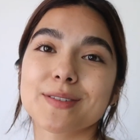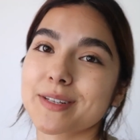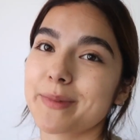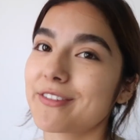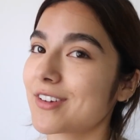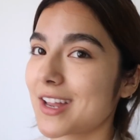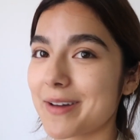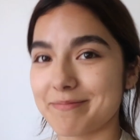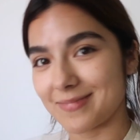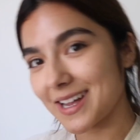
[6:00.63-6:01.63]
see my friend
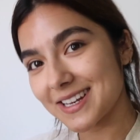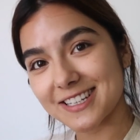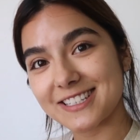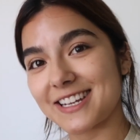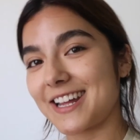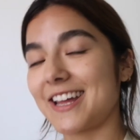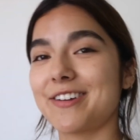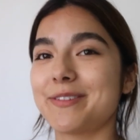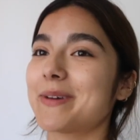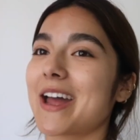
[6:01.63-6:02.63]
Amanda today,
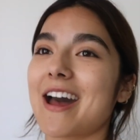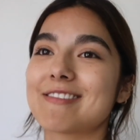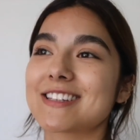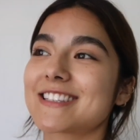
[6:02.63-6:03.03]
whom I haven't